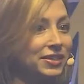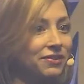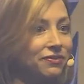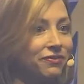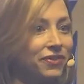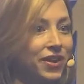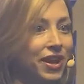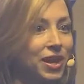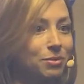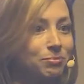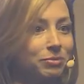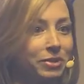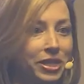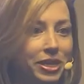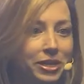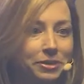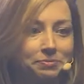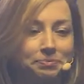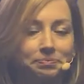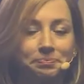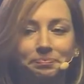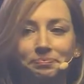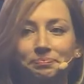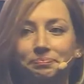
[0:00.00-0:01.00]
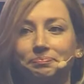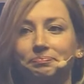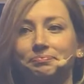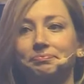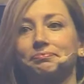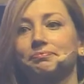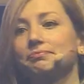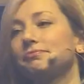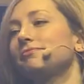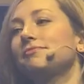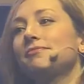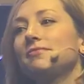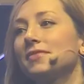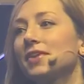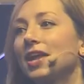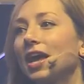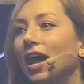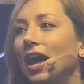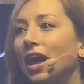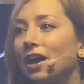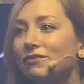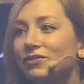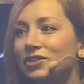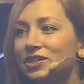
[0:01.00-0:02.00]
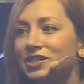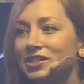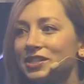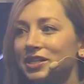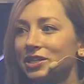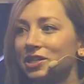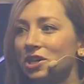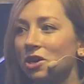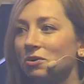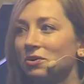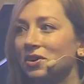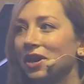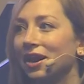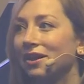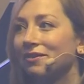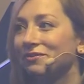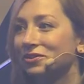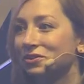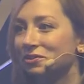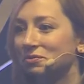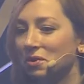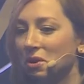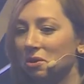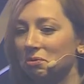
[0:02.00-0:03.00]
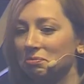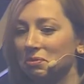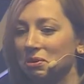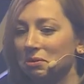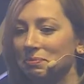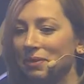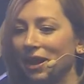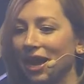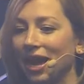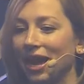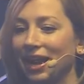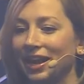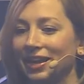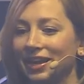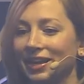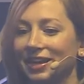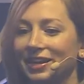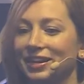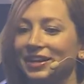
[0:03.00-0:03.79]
and family. Obviously, no one ever wrote me back.